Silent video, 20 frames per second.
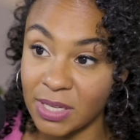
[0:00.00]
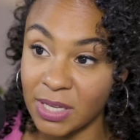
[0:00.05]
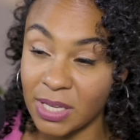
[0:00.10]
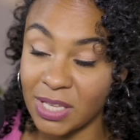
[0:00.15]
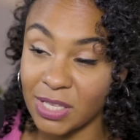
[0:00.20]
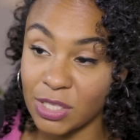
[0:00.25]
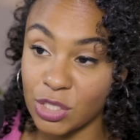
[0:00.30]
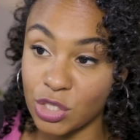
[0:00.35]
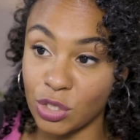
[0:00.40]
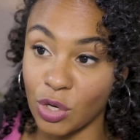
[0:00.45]

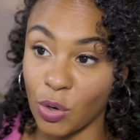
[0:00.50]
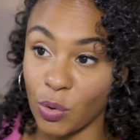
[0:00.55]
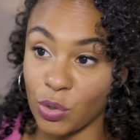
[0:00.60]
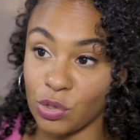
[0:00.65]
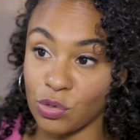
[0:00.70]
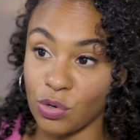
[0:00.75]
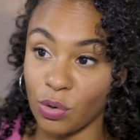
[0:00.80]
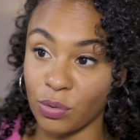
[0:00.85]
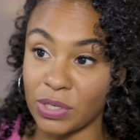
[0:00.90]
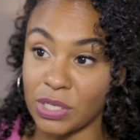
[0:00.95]
Okay. So
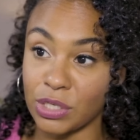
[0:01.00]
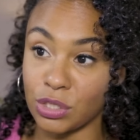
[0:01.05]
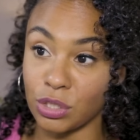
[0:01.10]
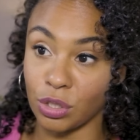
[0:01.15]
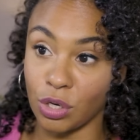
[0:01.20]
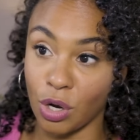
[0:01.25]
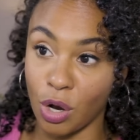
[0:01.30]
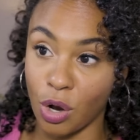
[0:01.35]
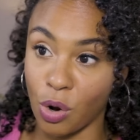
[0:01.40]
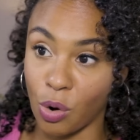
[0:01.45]
you don't need to
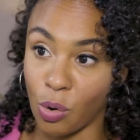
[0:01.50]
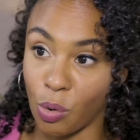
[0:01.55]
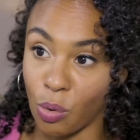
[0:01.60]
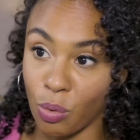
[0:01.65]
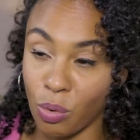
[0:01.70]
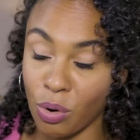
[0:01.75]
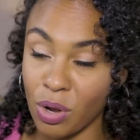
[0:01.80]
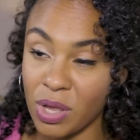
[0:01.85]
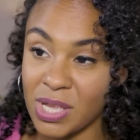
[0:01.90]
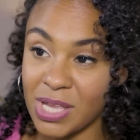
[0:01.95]

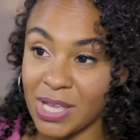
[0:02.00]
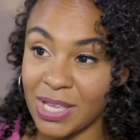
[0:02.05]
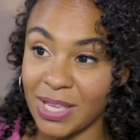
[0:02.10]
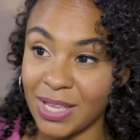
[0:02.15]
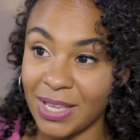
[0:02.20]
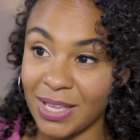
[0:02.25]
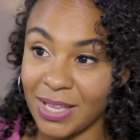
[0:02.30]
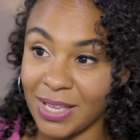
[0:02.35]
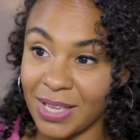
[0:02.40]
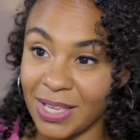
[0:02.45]
go
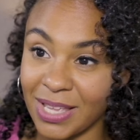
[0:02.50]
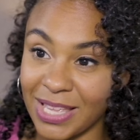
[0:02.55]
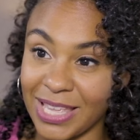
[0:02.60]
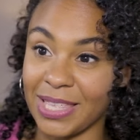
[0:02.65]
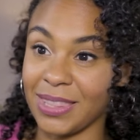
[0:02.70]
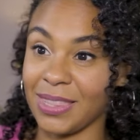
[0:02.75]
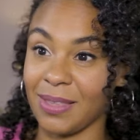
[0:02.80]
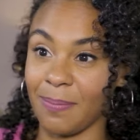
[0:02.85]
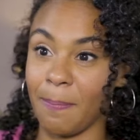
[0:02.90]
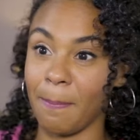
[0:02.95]
in,
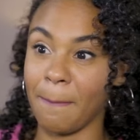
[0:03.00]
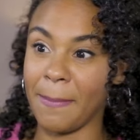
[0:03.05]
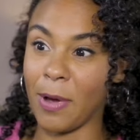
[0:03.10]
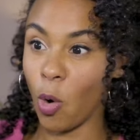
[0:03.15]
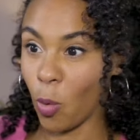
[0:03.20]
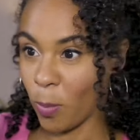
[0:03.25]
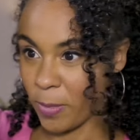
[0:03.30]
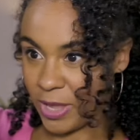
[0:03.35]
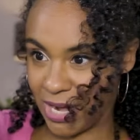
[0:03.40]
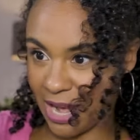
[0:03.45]
in the, the,
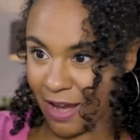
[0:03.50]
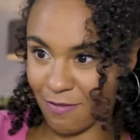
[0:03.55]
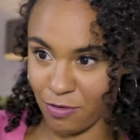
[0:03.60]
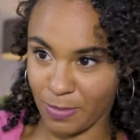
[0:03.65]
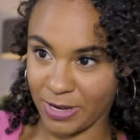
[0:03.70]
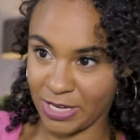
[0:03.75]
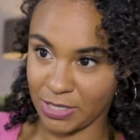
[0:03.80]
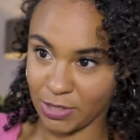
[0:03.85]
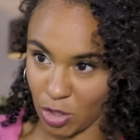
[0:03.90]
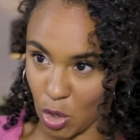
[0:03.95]
moment
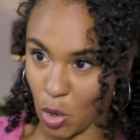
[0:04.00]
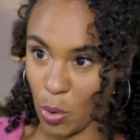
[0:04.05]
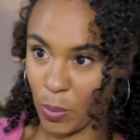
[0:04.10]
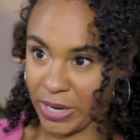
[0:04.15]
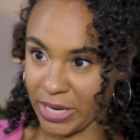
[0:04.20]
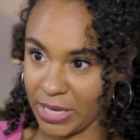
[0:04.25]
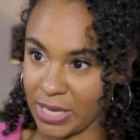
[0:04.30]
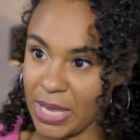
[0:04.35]
everybody's going. Yeah.